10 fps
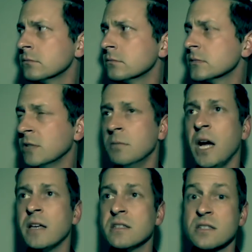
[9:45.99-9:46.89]
And by
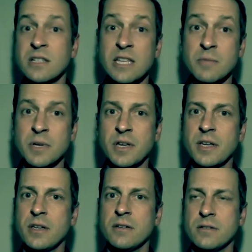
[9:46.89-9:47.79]
a sleep
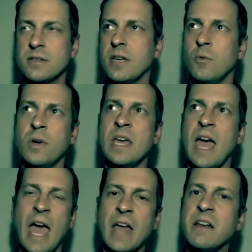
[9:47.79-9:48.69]
to say we
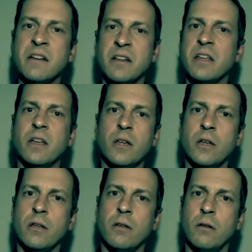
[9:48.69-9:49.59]
end
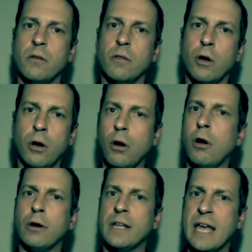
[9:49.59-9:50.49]
the
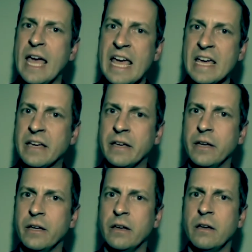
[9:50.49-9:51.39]
heartache
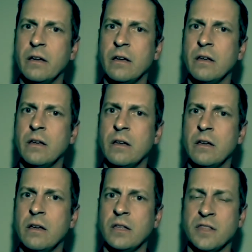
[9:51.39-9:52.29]

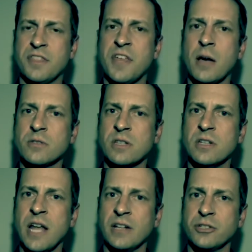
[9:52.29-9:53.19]
and the thousand
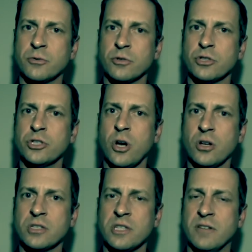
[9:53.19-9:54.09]
natural
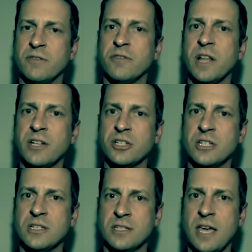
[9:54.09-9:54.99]
shocks that flesh
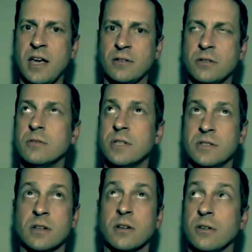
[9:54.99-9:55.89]
is heir to. 'Tis
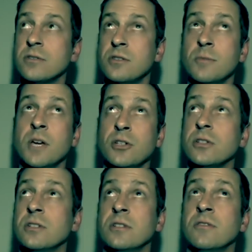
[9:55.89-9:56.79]
a
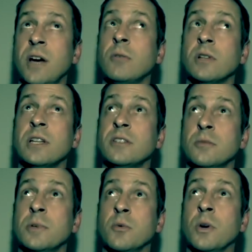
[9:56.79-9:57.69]
consummation devoutly to
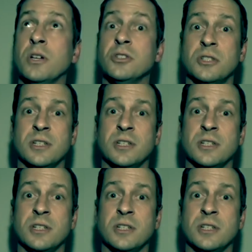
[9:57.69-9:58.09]
be wished.